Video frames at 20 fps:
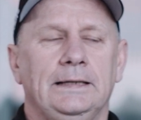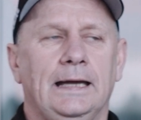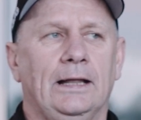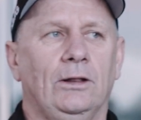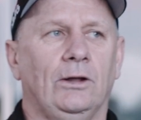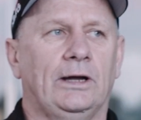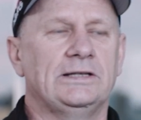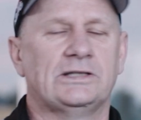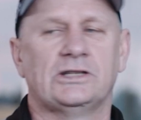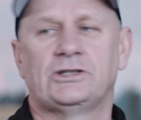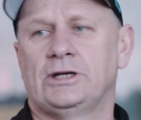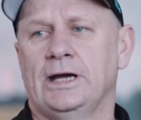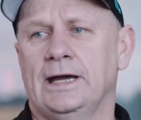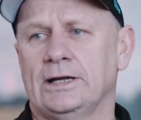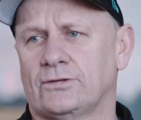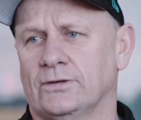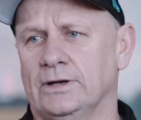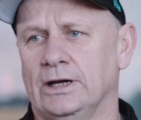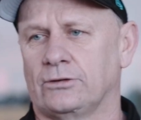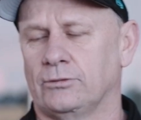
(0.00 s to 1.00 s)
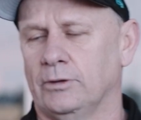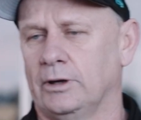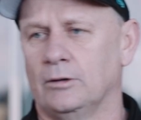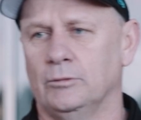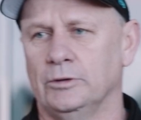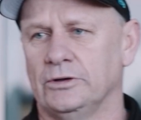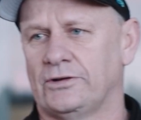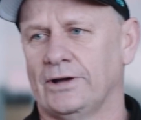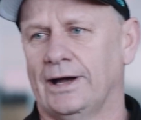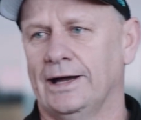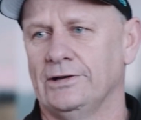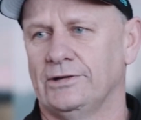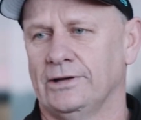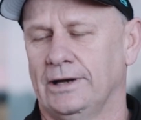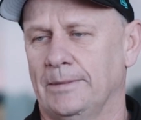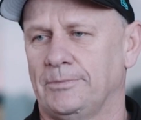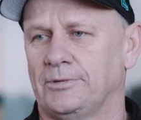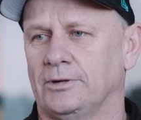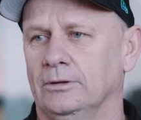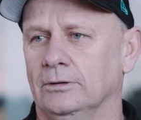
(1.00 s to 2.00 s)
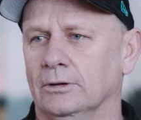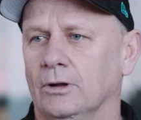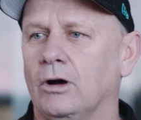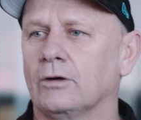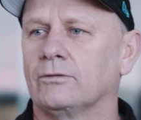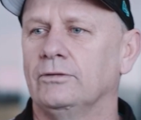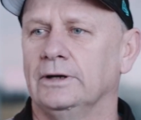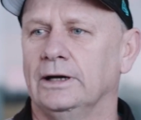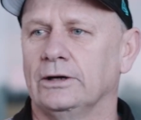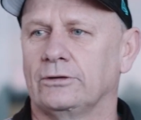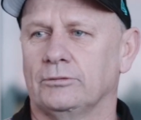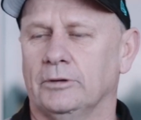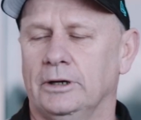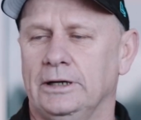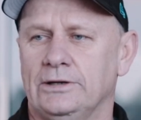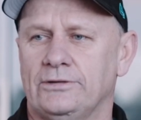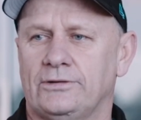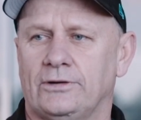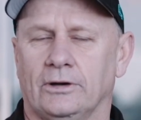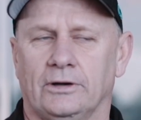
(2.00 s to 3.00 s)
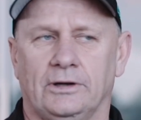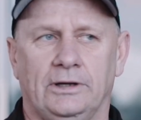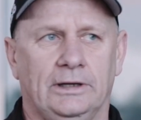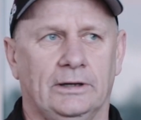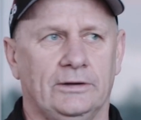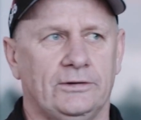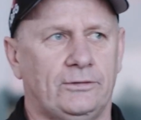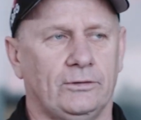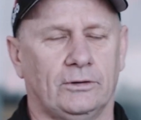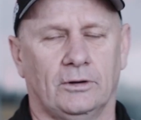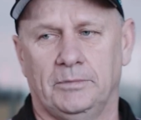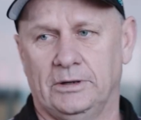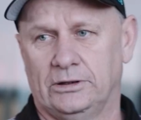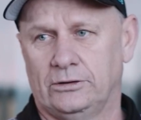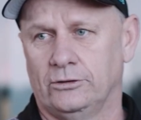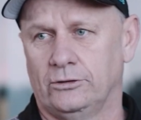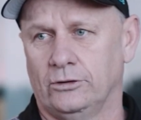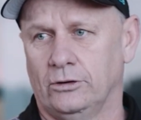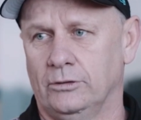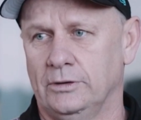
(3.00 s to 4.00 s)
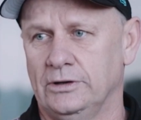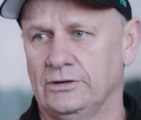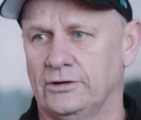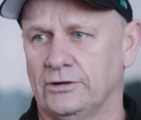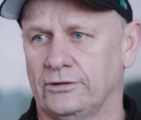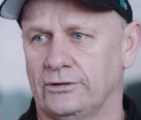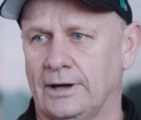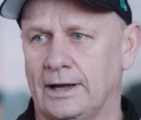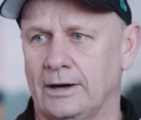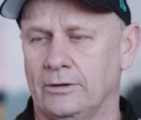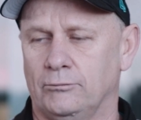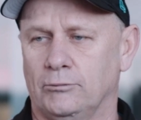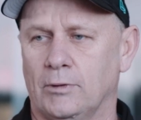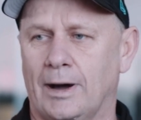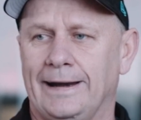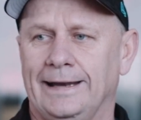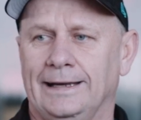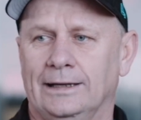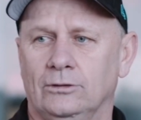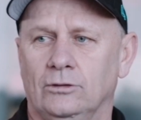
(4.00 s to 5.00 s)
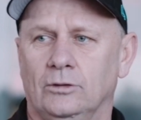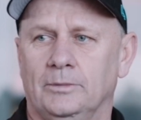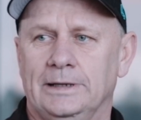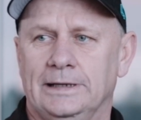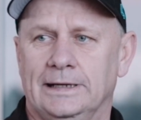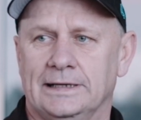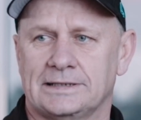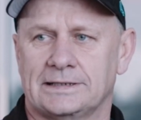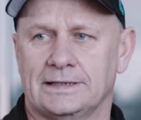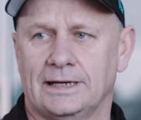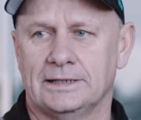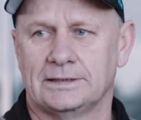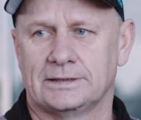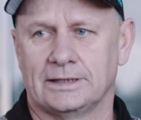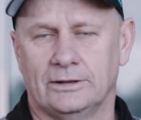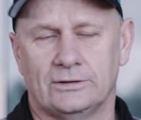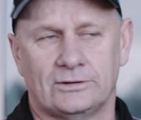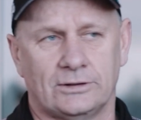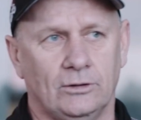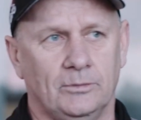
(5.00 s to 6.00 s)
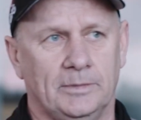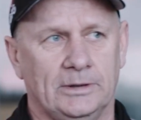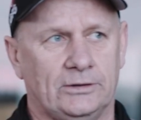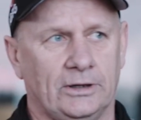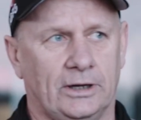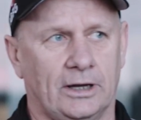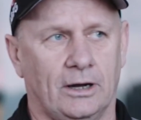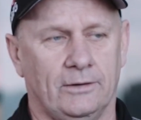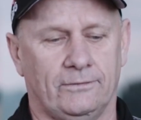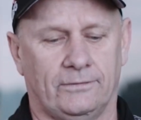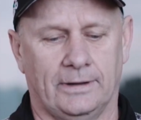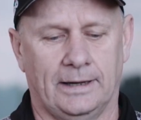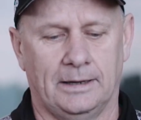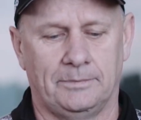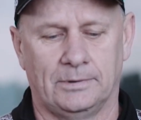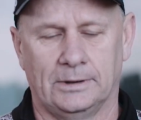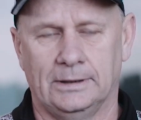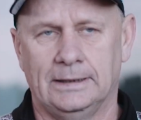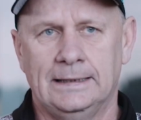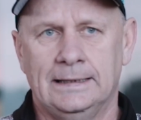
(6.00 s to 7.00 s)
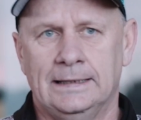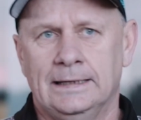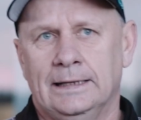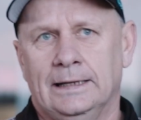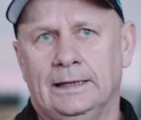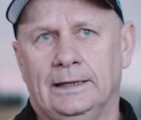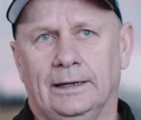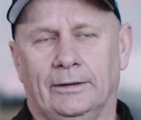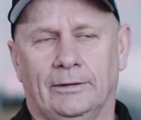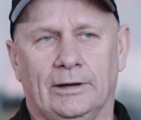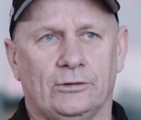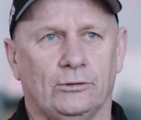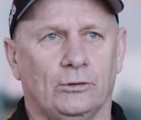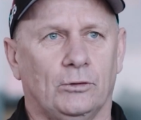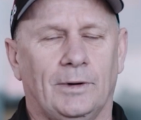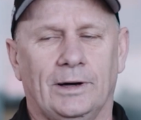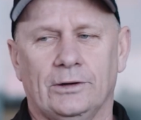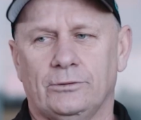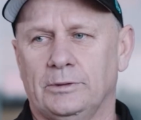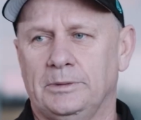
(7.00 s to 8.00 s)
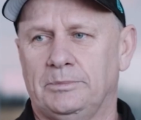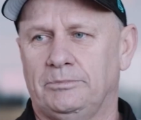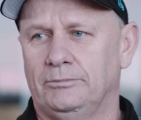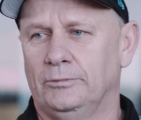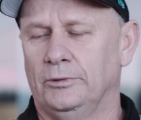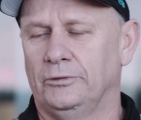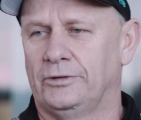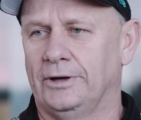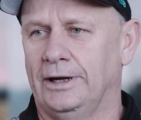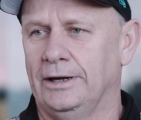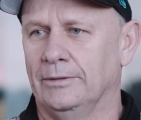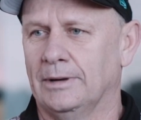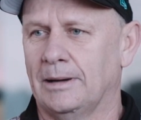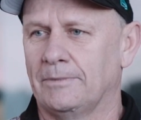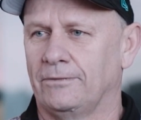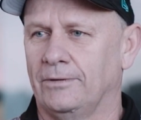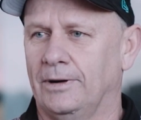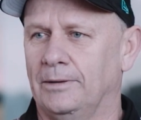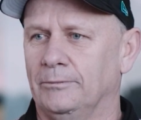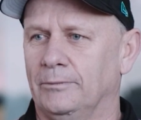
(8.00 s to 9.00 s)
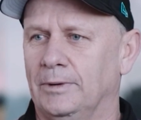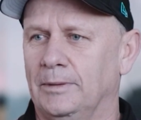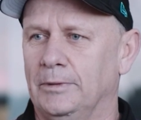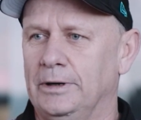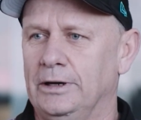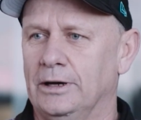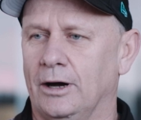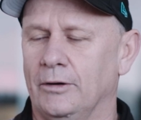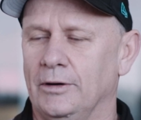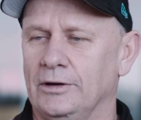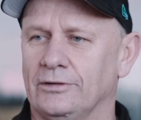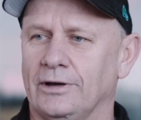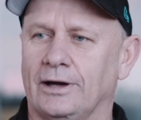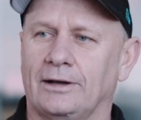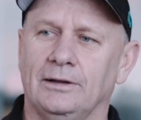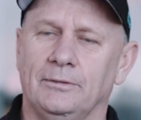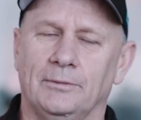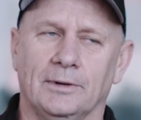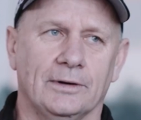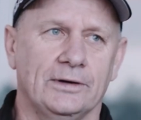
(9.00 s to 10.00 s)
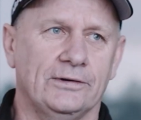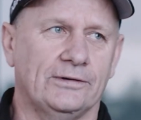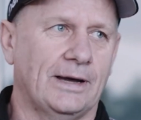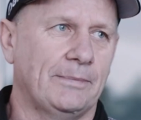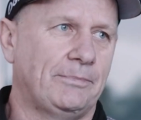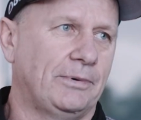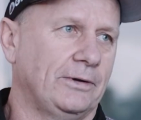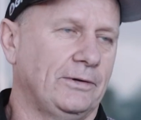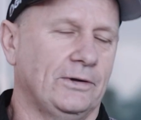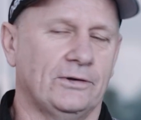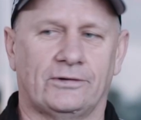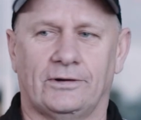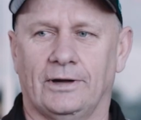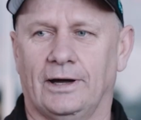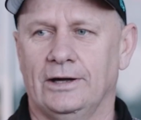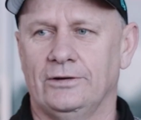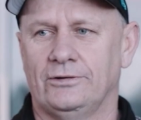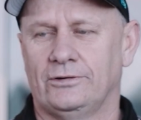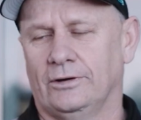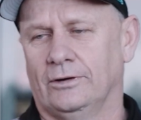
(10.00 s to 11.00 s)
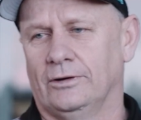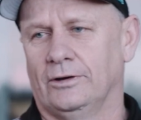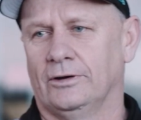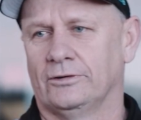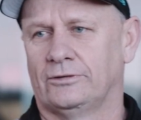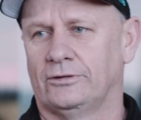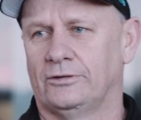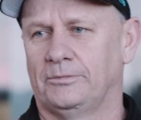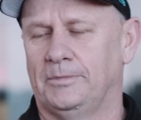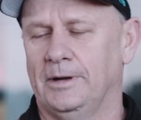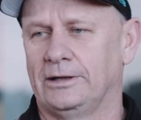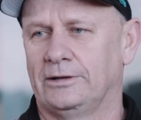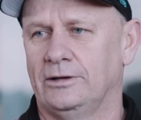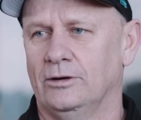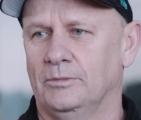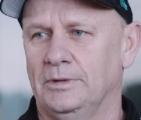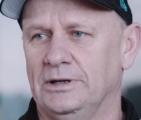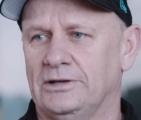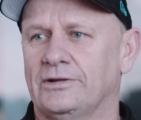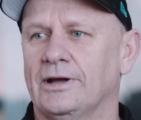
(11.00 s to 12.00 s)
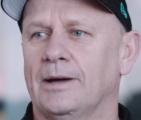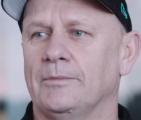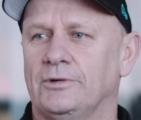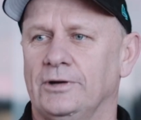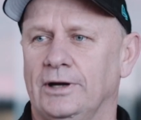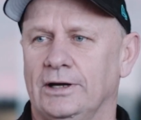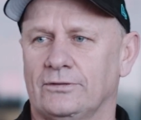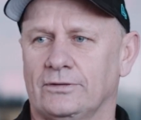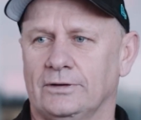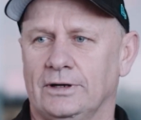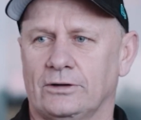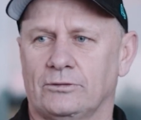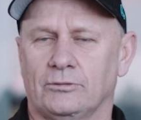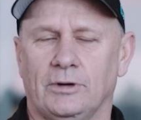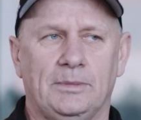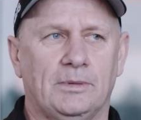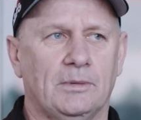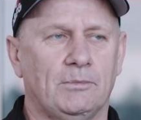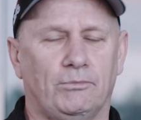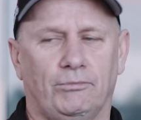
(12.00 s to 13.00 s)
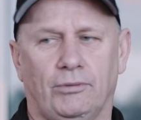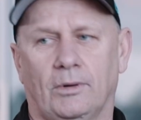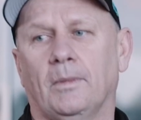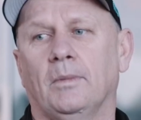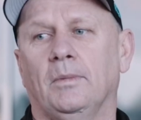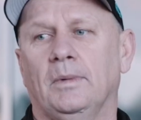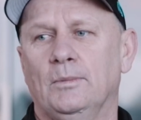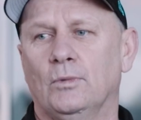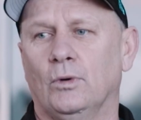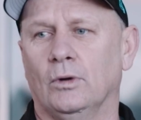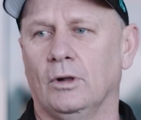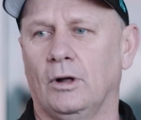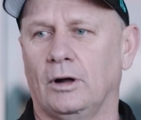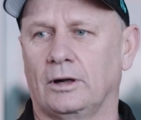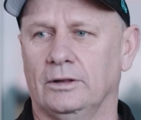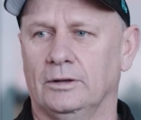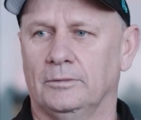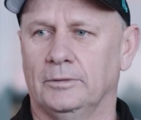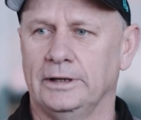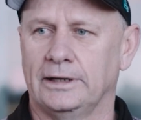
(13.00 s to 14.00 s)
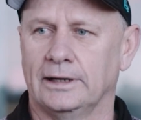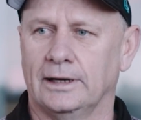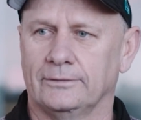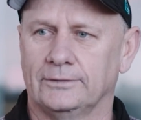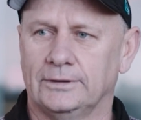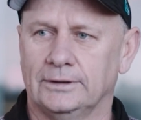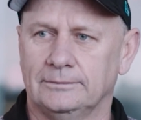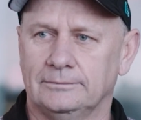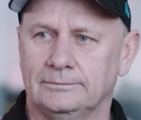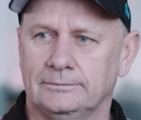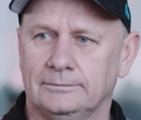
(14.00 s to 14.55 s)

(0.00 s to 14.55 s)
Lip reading: Yeah, look, he's a chance for next week. I wouldn't say he's an absolute lock for next week. He's got still got a bit to do. He's just started running a little bit yesterday, so there's a little bit to go for that. But as always, we'll tell you up front when we know exactly where he's at. But at this stage, I suspect he'll be some chance for next week, but probably more lock for the week after.